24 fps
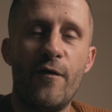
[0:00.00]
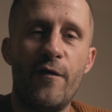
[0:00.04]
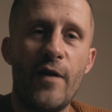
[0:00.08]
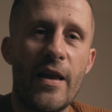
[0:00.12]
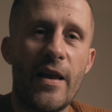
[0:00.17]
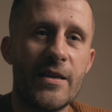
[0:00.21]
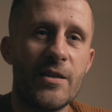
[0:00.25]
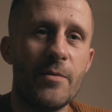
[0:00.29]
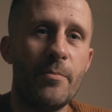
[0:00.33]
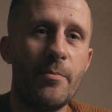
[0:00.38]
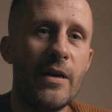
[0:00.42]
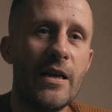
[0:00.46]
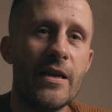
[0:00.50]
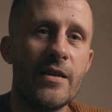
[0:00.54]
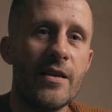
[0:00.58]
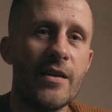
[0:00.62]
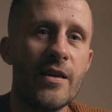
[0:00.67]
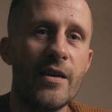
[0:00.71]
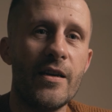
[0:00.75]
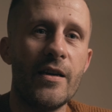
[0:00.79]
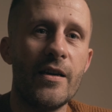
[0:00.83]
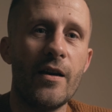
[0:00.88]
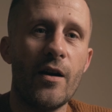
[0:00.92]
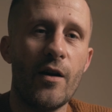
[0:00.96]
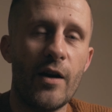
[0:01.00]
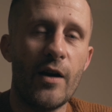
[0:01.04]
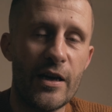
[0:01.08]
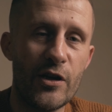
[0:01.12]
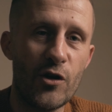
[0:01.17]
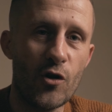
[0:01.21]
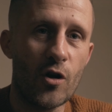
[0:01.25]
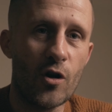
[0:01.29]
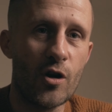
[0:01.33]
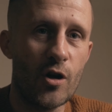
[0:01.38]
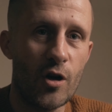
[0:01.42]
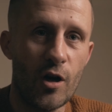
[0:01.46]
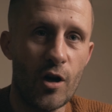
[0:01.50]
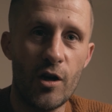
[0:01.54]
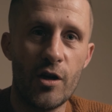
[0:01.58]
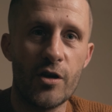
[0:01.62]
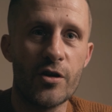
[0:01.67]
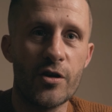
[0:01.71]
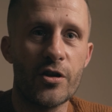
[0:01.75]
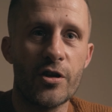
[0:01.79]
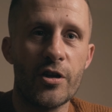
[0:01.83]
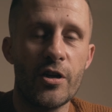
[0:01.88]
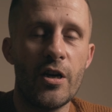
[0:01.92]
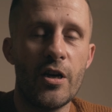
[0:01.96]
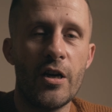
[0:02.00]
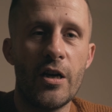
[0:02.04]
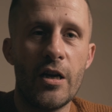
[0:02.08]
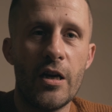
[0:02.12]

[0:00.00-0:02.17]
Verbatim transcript: of flexibility in your colors.